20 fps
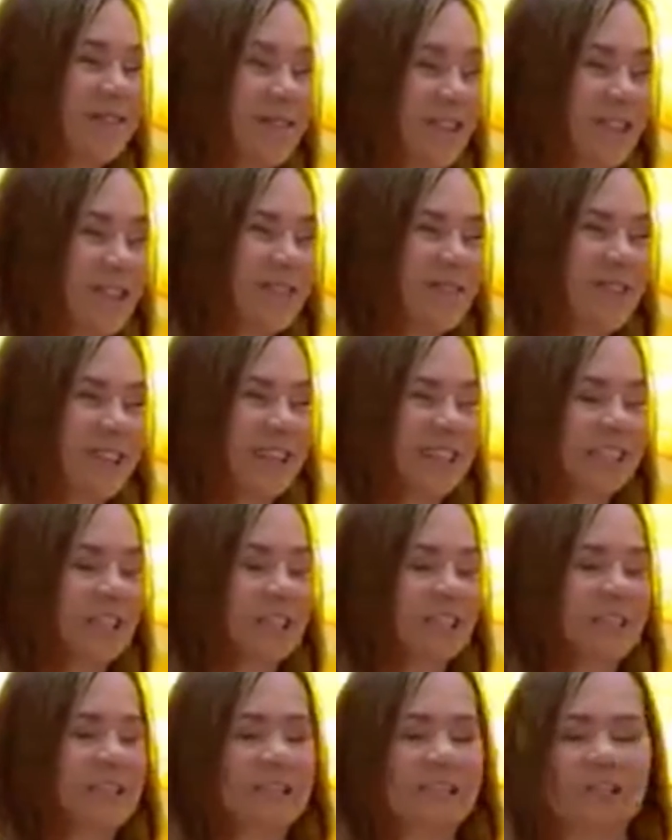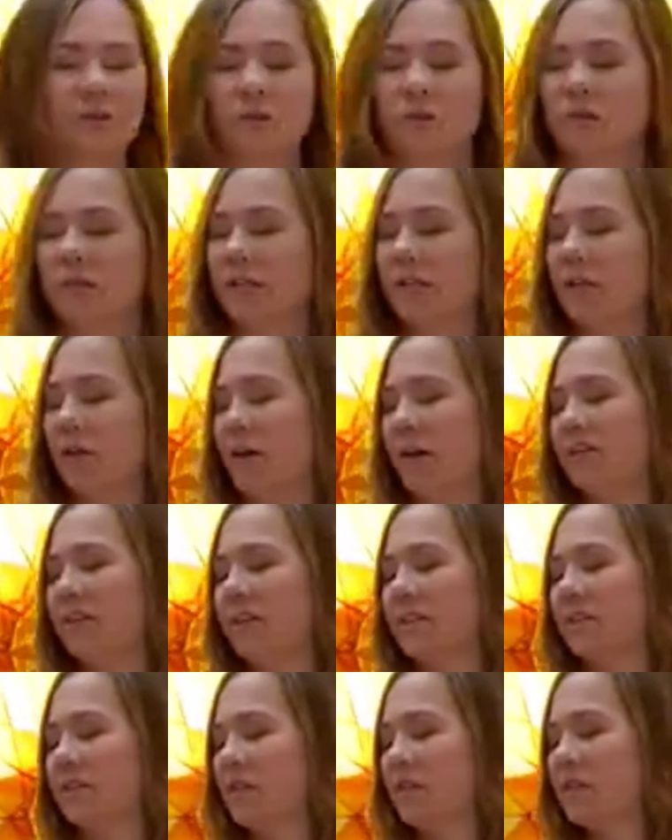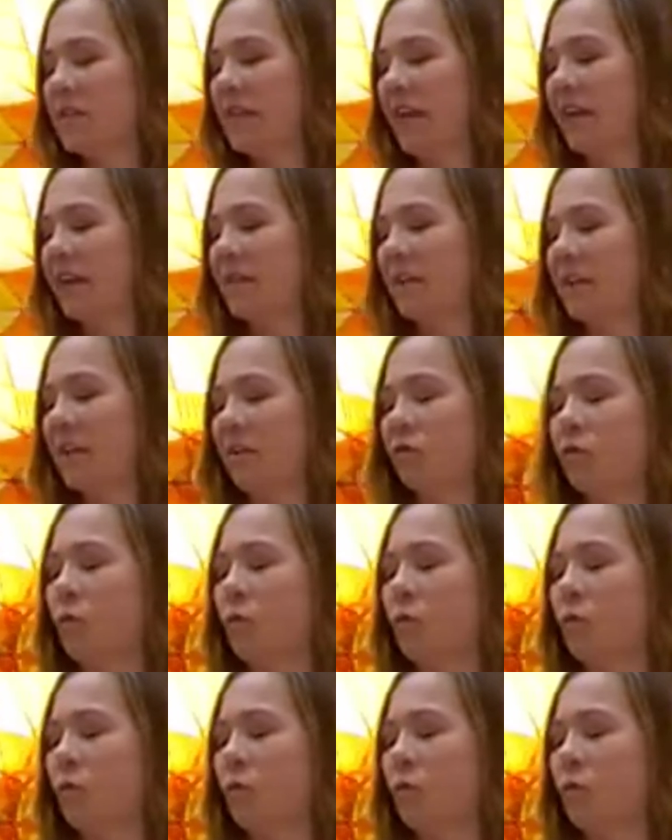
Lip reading: forward so that you have an understanding of